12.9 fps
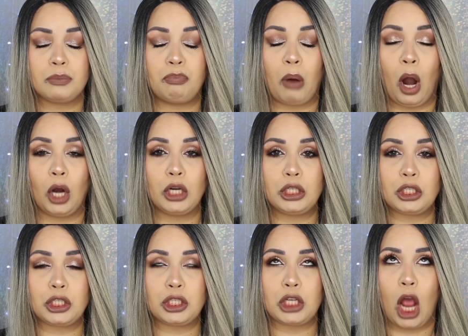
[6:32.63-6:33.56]

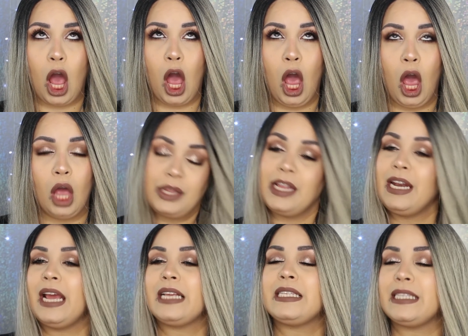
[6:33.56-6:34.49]
Parched. So
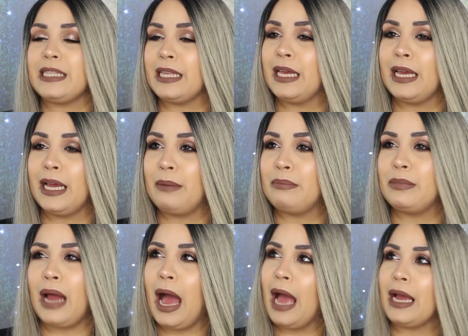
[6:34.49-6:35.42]
the next thing
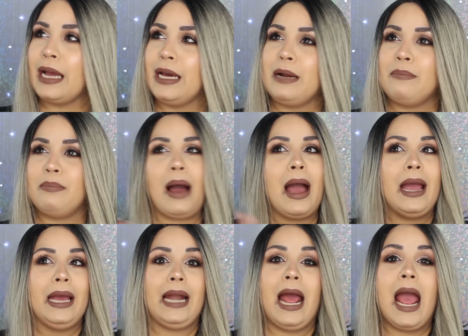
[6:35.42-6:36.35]
I'm not gonna buy,
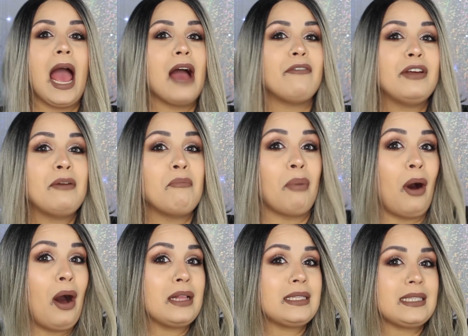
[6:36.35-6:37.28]
and I haven't
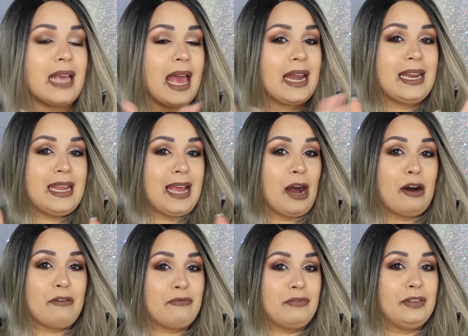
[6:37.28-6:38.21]
bought any
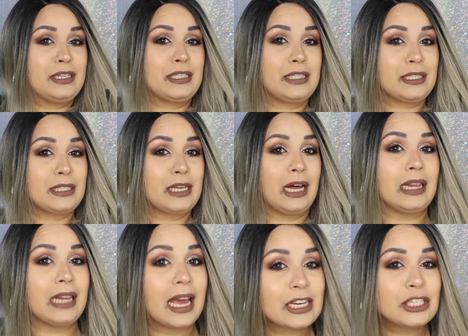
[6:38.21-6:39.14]
of this
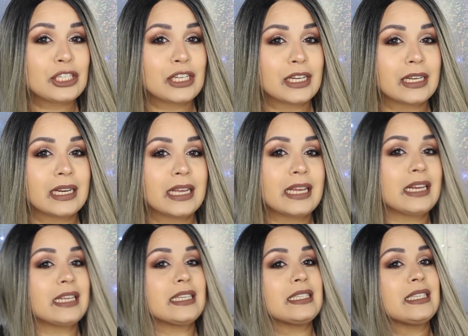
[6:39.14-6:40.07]
collection,
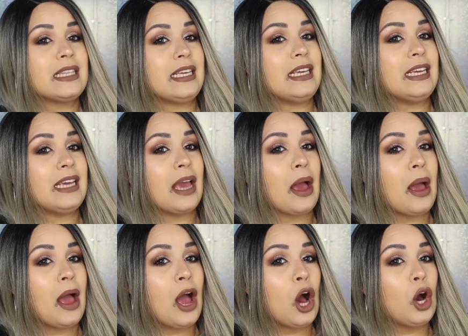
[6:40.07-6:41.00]
it is the
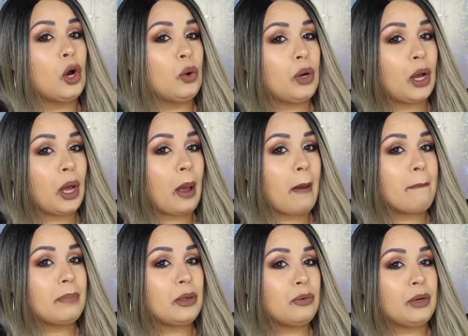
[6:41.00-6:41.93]

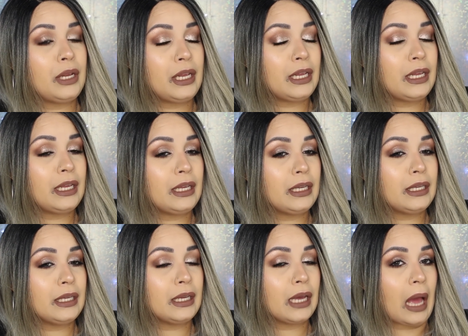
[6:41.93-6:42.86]
Huda Beauty,
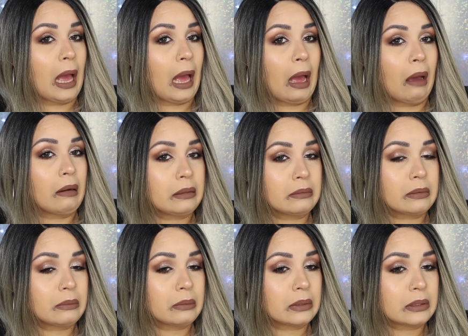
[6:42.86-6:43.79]
I don't even
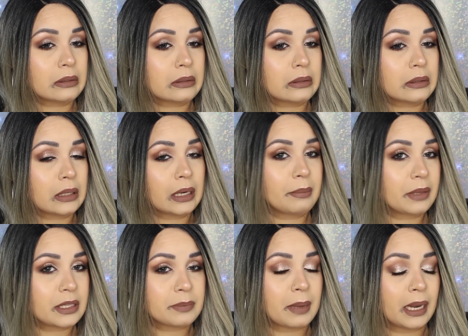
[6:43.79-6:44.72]
know what the name
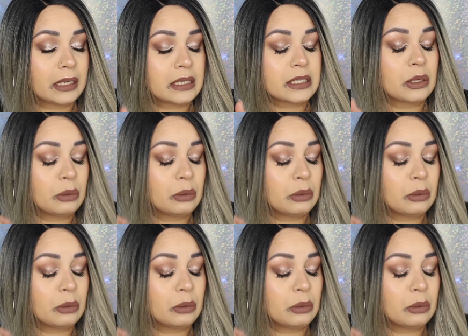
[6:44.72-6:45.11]
of this palette is,